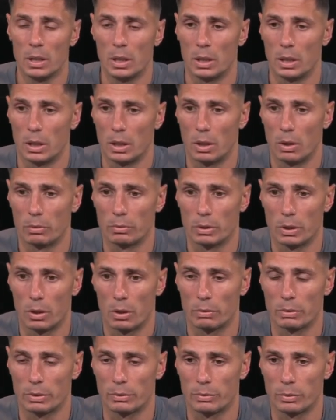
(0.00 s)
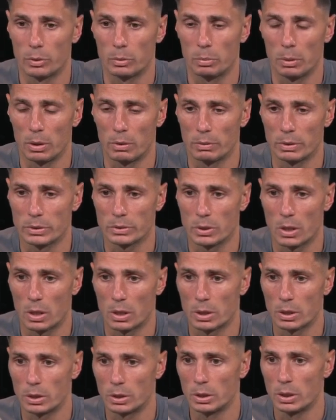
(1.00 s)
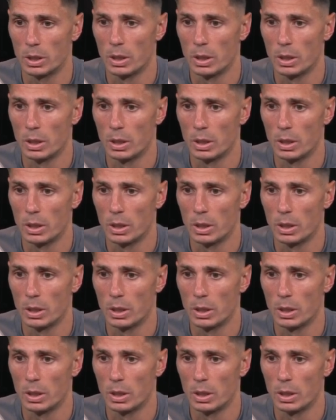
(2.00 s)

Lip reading: of the football, of the soccer.